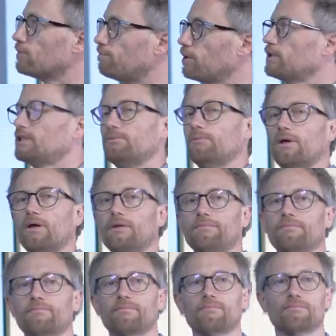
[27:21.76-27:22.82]
was possible,
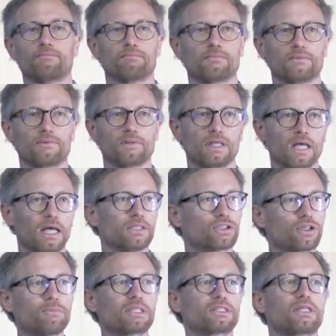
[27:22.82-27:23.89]

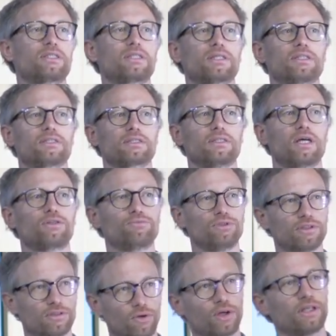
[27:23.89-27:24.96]
some extraterrestrials
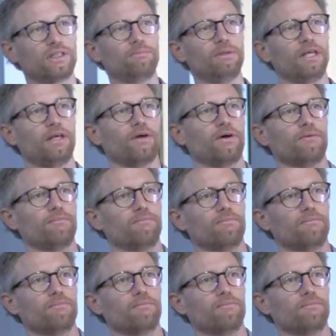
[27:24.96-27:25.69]
would already be here.